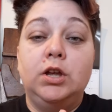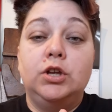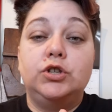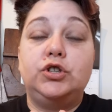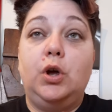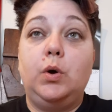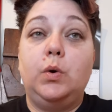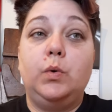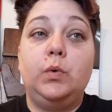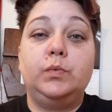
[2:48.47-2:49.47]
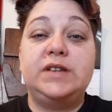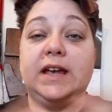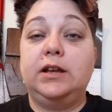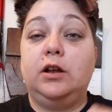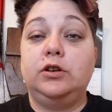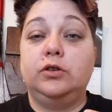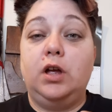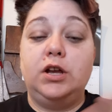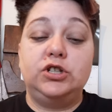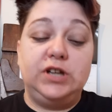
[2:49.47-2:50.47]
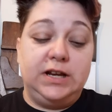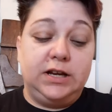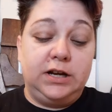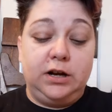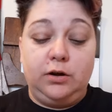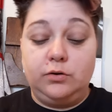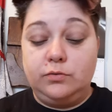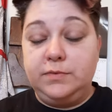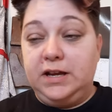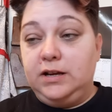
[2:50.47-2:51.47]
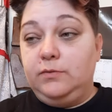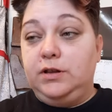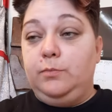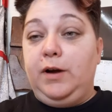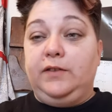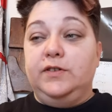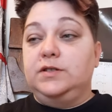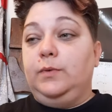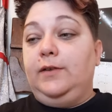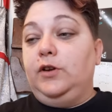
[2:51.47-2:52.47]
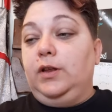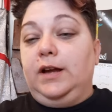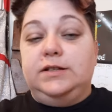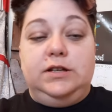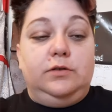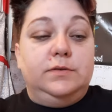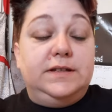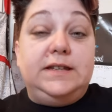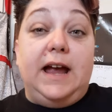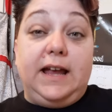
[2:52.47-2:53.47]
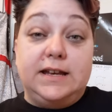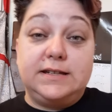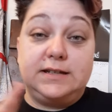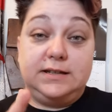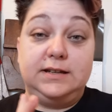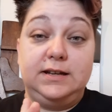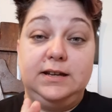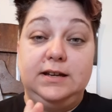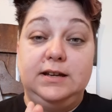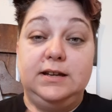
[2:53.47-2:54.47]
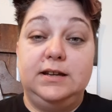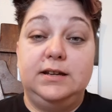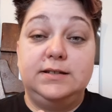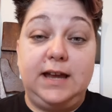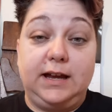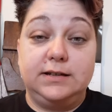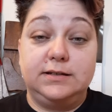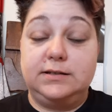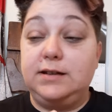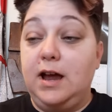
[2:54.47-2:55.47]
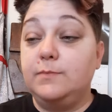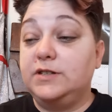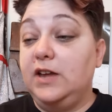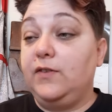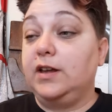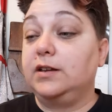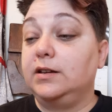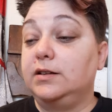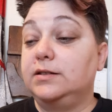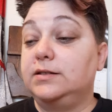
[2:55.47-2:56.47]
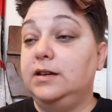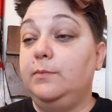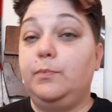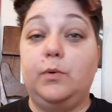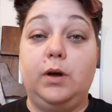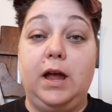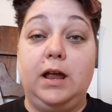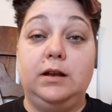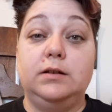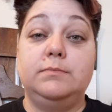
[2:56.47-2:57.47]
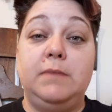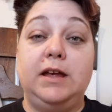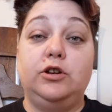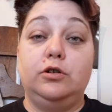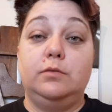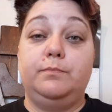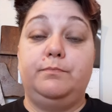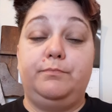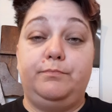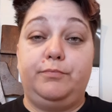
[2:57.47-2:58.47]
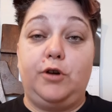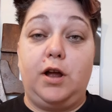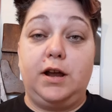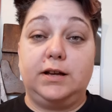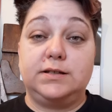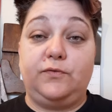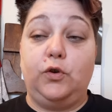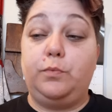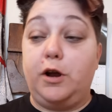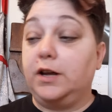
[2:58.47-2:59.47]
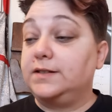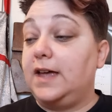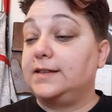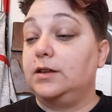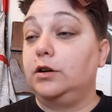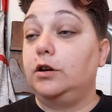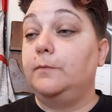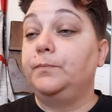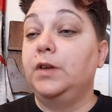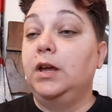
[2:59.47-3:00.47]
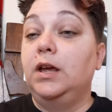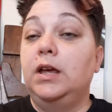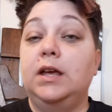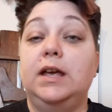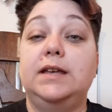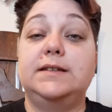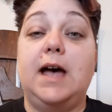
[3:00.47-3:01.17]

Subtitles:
so take it on your lunch, eat it at home, eat it with your breakfast, whatever you like to do. Second time saving tip and make your food products last longer is